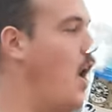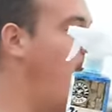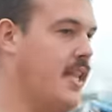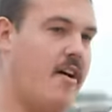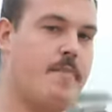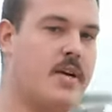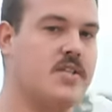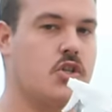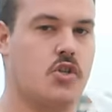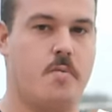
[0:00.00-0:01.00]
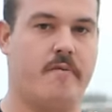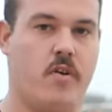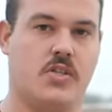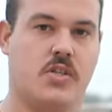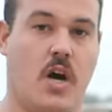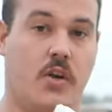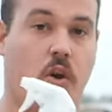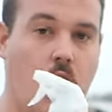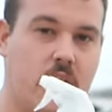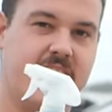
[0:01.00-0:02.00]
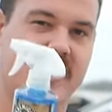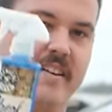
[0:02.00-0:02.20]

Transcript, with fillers: I love because it's super versatile. Not only is it